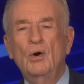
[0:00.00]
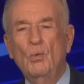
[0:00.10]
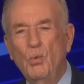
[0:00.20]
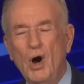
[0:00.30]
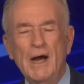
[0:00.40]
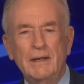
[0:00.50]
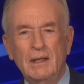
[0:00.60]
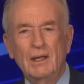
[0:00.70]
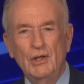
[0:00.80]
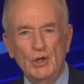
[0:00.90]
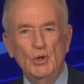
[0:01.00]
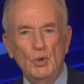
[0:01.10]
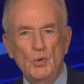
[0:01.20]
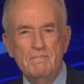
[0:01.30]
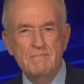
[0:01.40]
what
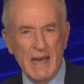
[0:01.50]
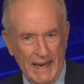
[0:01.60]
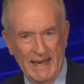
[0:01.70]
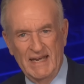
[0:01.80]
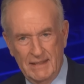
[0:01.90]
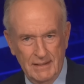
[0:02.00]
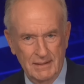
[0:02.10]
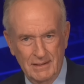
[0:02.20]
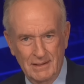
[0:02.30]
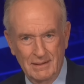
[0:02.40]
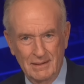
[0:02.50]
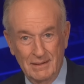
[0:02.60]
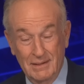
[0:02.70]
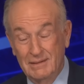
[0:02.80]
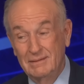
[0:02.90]
you mean,
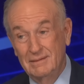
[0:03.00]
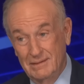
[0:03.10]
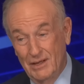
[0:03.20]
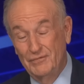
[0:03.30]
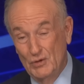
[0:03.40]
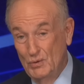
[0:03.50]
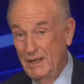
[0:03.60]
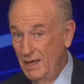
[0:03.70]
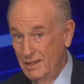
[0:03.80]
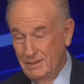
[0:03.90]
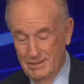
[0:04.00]
if you can.